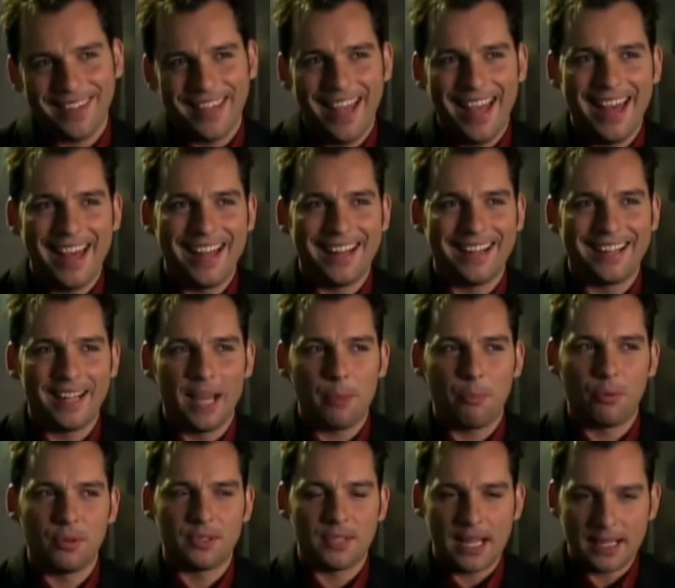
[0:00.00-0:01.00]
and I
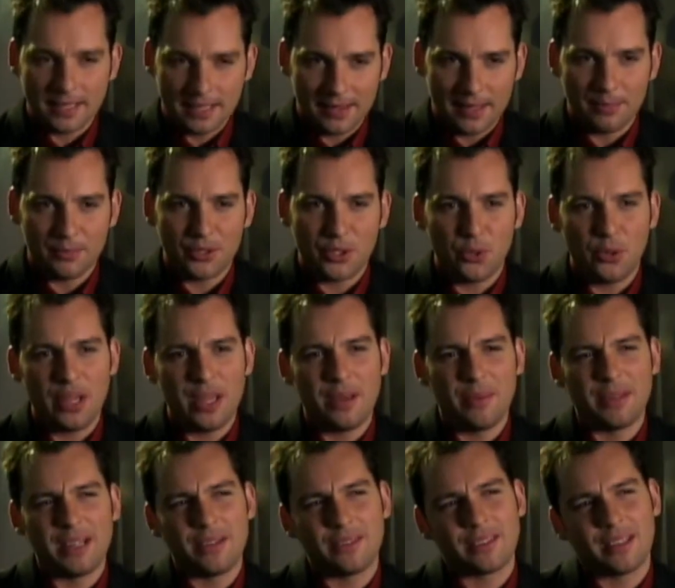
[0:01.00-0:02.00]
presented them to
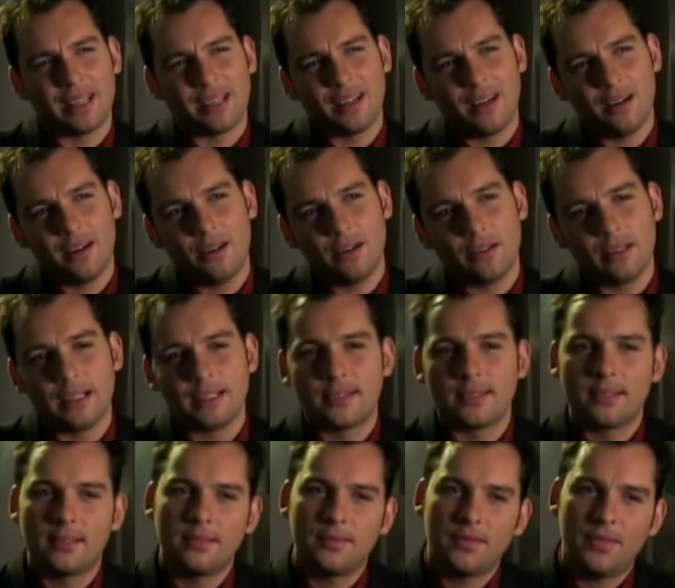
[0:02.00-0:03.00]
him, and he's like, "Oh,
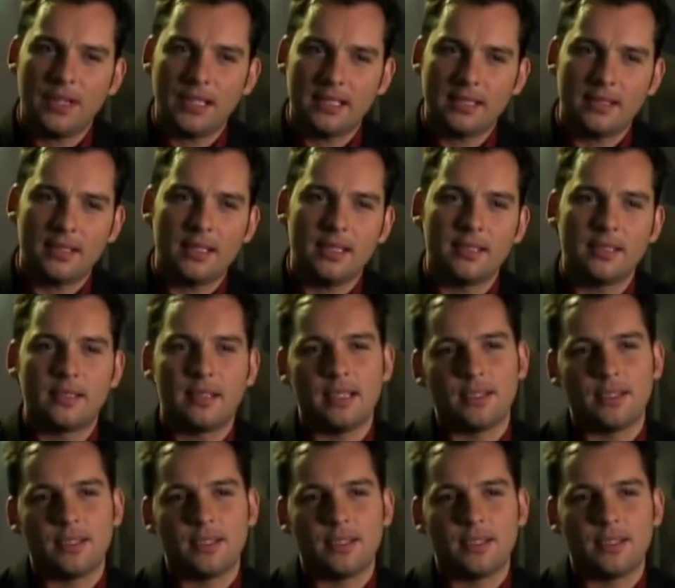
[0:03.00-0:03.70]
let's fix this.